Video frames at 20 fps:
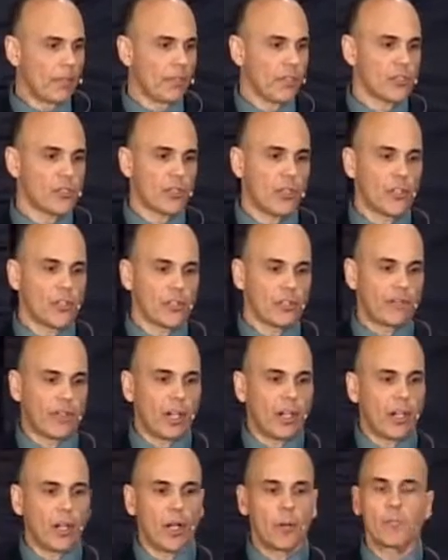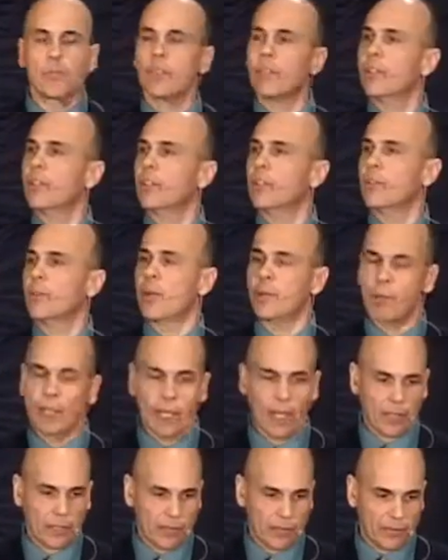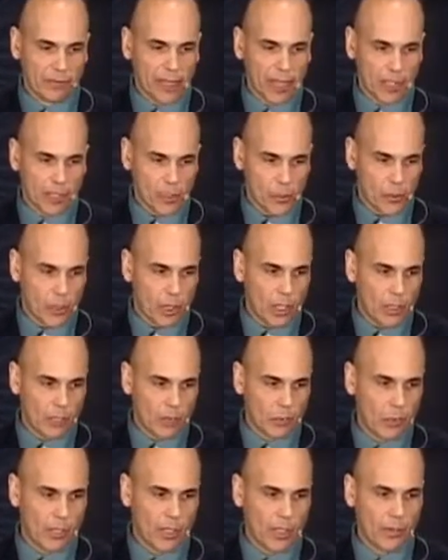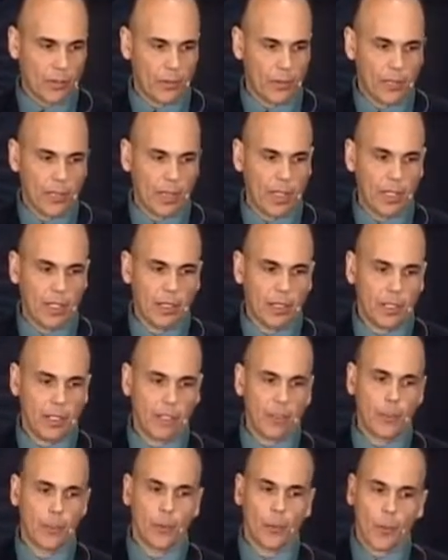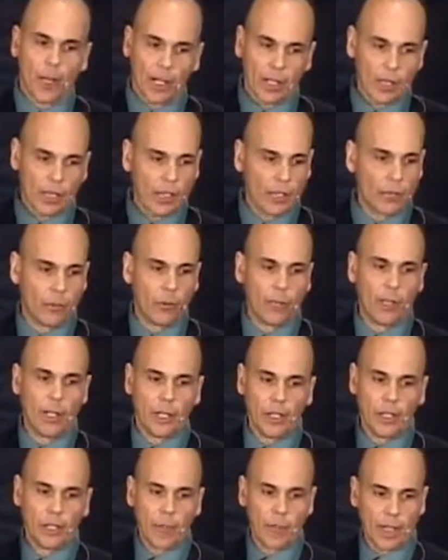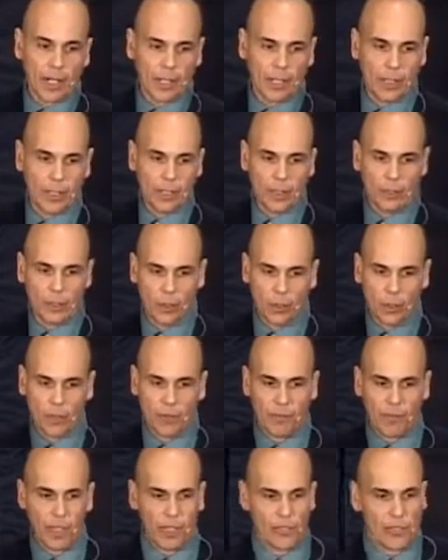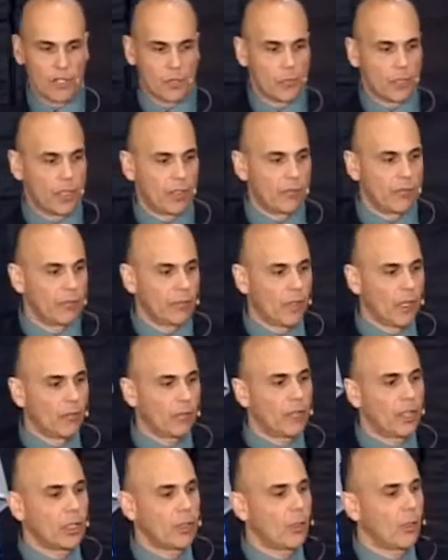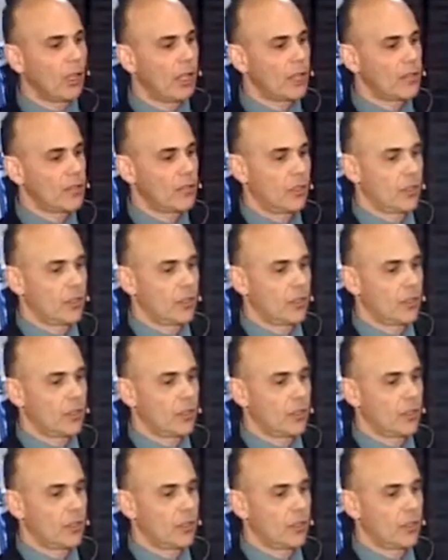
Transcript: Discharge of firearms, extremely active file as well in 2013. Either directly or indirectly, the OFAH has been involved in no less